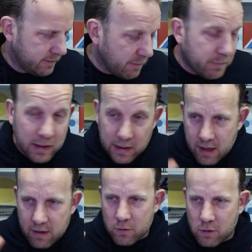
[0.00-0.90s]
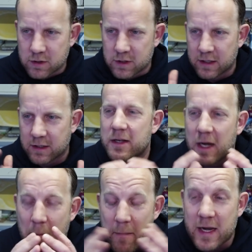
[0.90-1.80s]
typically, of course, there
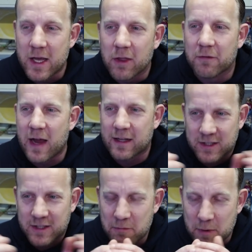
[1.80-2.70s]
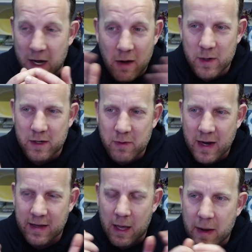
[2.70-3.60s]
are many other factors, and we try
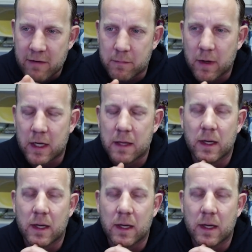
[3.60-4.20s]
to help everybody.